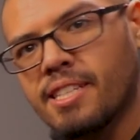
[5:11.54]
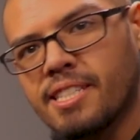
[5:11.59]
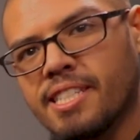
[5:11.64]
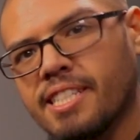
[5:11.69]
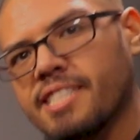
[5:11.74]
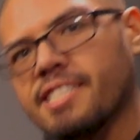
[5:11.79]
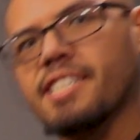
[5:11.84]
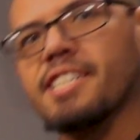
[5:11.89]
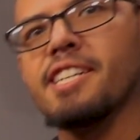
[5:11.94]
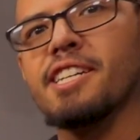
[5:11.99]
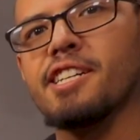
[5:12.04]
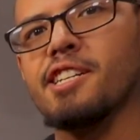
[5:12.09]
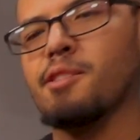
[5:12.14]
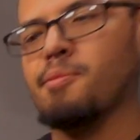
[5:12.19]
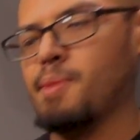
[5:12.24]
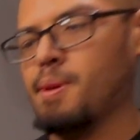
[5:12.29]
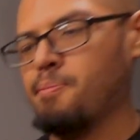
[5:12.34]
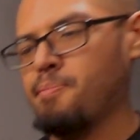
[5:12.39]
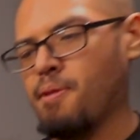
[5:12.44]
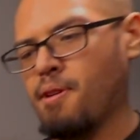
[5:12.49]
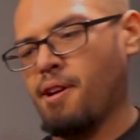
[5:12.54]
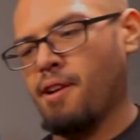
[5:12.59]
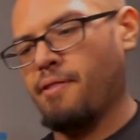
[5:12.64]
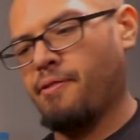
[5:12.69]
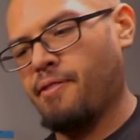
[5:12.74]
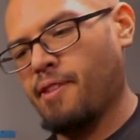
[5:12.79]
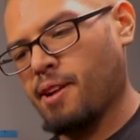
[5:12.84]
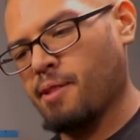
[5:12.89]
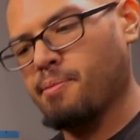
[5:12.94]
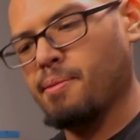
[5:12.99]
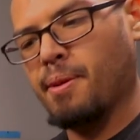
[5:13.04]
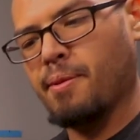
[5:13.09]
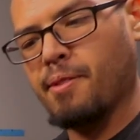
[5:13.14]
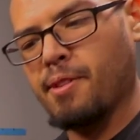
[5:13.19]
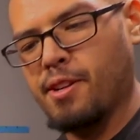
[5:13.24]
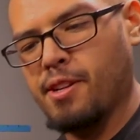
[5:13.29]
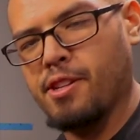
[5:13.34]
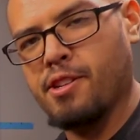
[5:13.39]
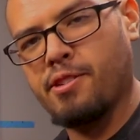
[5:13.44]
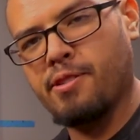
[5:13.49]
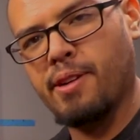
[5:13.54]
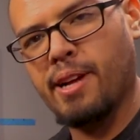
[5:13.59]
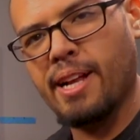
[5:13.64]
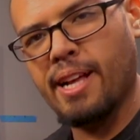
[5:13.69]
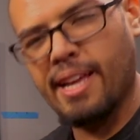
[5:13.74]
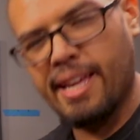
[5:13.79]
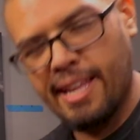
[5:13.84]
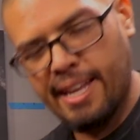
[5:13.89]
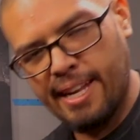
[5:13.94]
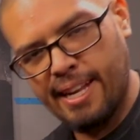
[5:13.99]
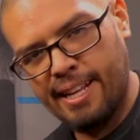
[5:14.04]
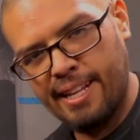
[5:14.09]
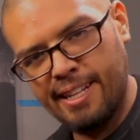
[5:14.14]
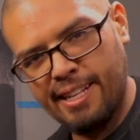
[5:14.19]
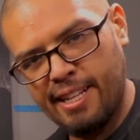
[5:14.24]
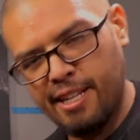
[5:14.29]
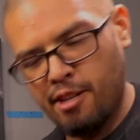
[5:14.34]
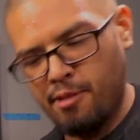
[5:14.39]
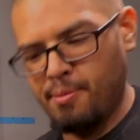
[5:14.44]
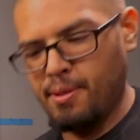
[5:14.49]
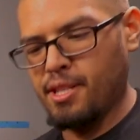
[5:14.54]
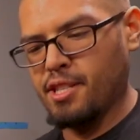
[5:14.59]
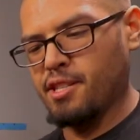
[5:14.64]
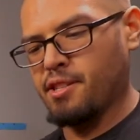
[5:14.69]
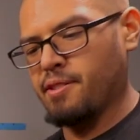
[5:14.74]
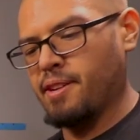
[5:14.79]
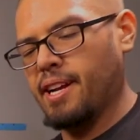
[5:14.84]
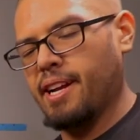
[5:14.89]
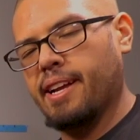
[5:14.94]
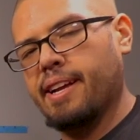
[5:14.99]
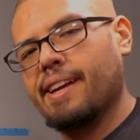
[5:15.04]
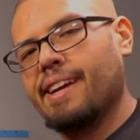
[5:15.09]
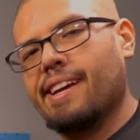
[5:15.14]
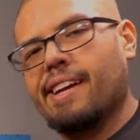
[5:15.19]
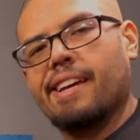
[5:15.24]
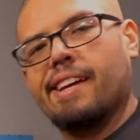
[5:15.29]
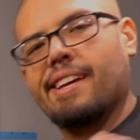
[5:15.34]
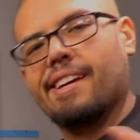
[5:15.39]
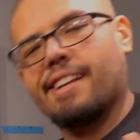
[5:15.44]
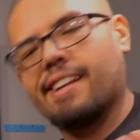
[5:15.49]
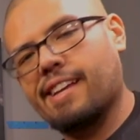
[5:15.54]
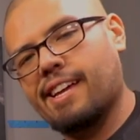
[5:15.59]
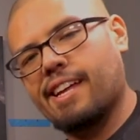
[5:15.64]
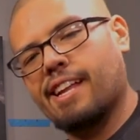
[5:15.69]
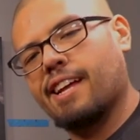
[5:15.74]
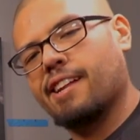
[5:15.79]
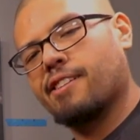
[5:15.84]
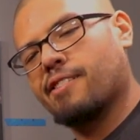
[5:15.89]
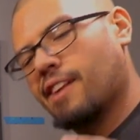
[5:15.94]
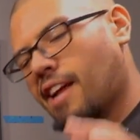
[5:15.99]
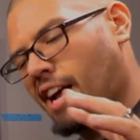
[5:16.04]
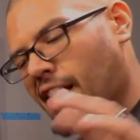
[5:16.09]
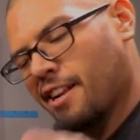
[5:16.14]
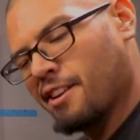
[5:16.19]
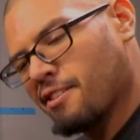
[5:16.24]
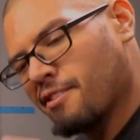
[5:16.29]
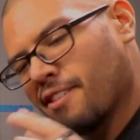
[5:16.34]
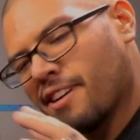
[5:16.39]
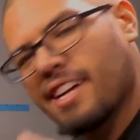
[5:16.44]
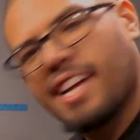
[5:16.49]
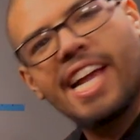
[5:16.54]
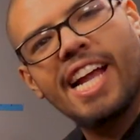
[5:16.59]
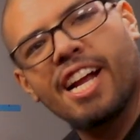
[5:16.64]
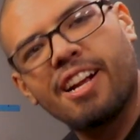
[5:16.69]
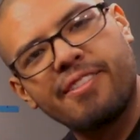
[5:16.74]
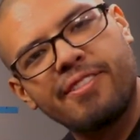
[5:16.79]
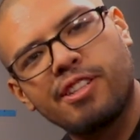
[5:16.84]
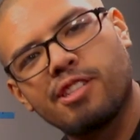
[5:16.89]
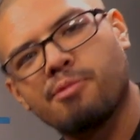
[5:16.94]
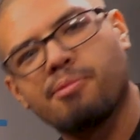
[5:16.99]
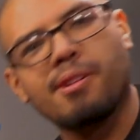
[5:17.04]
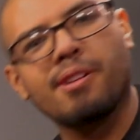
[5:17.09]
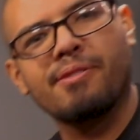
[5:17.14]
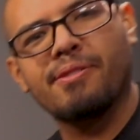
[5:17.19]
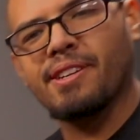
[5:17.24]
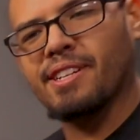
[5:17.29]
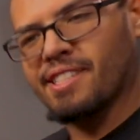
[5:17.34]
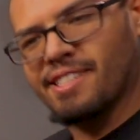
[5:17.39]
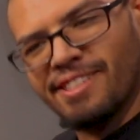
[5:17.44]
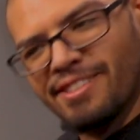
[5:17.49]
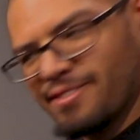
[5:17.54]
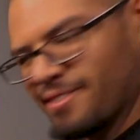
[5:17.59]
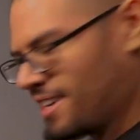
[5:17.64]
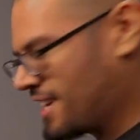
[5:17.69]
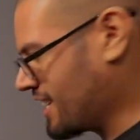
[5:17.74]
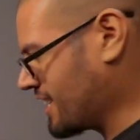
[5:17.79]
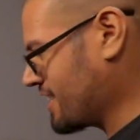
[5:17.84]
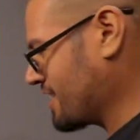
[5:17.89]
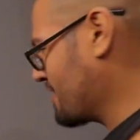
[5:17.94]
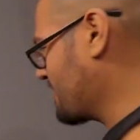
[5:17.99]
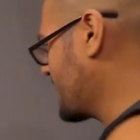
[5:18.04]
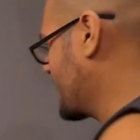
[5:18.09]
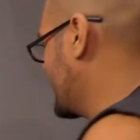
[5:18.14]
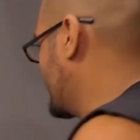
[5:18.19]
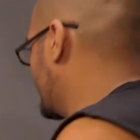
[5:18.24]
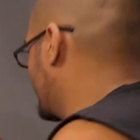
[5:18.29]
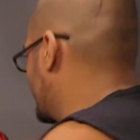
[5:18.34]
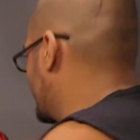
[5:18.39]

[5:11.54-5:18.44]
this isn't gonna be perfect, though. I'm gonna try to get it a little bit straight. And again, I don't care if it's perfect. It's fine the way it